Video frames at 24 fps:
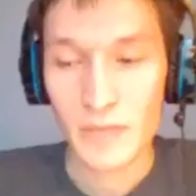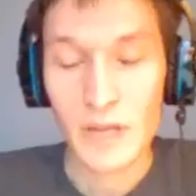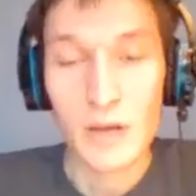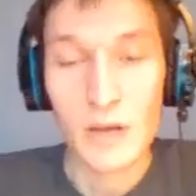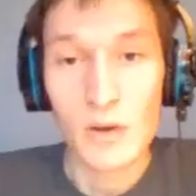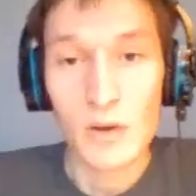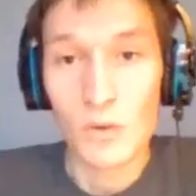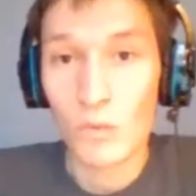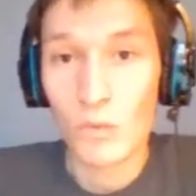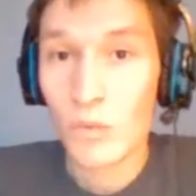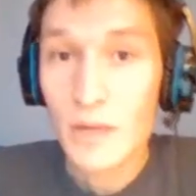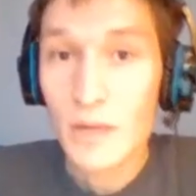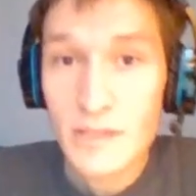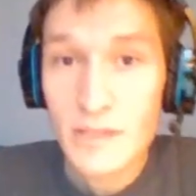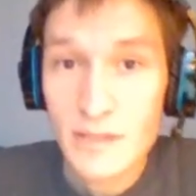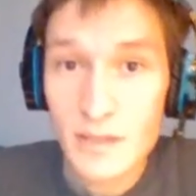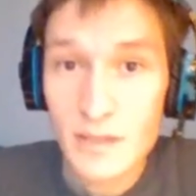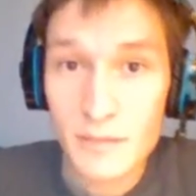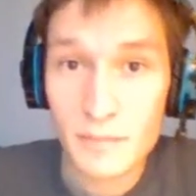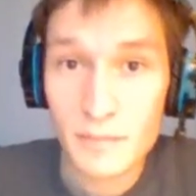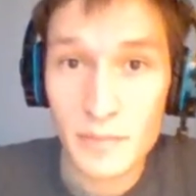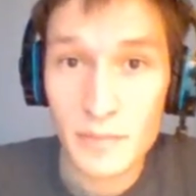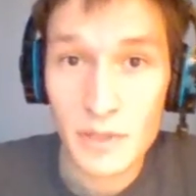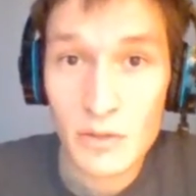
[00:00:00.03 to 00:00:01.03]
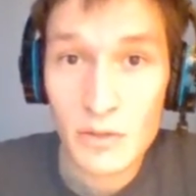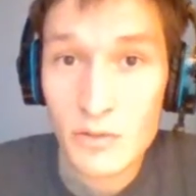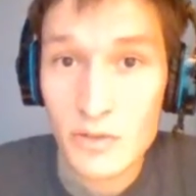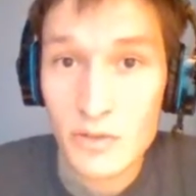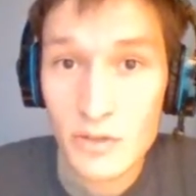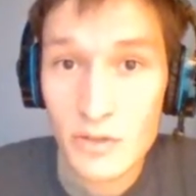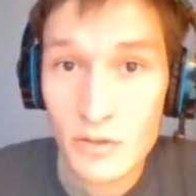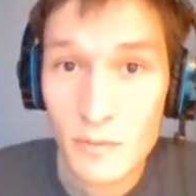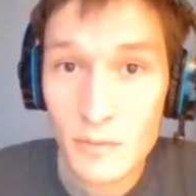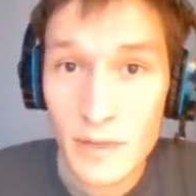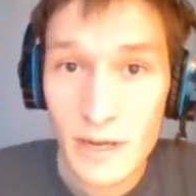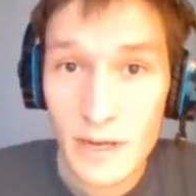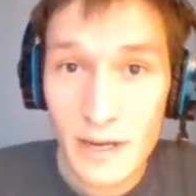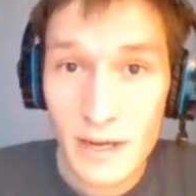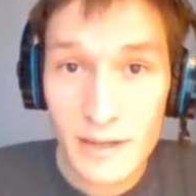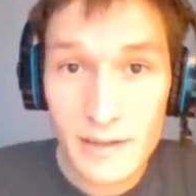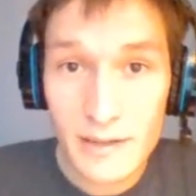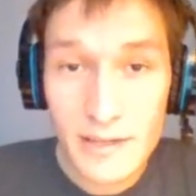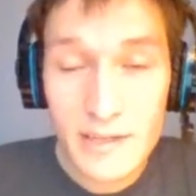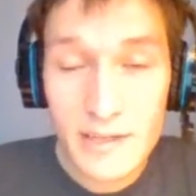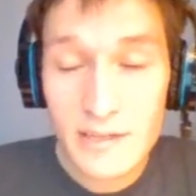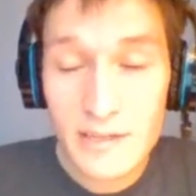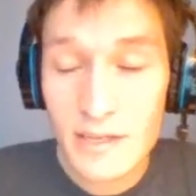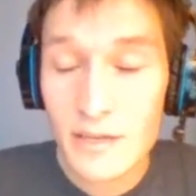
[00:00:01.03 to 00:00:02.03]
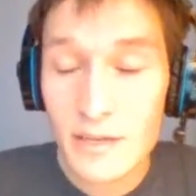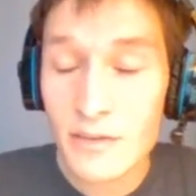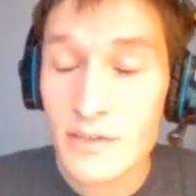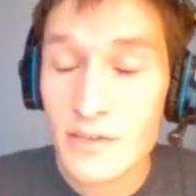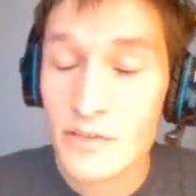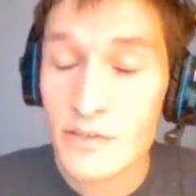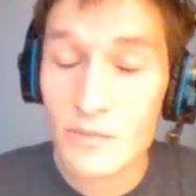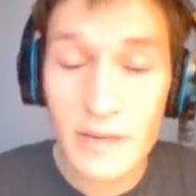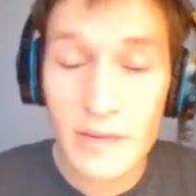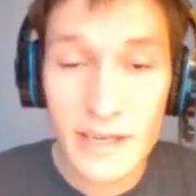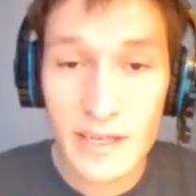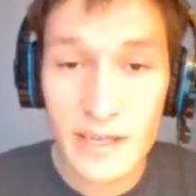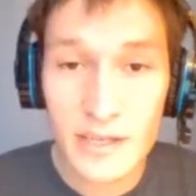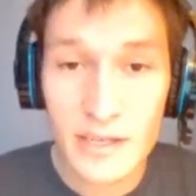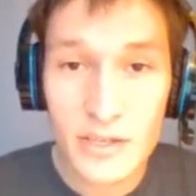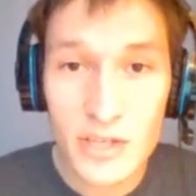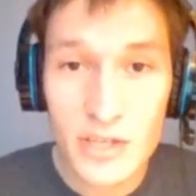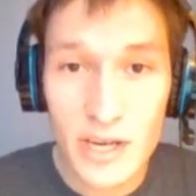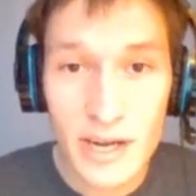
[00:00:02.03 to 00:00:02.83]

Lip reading: What's up, YouTube? This here is Wreckage,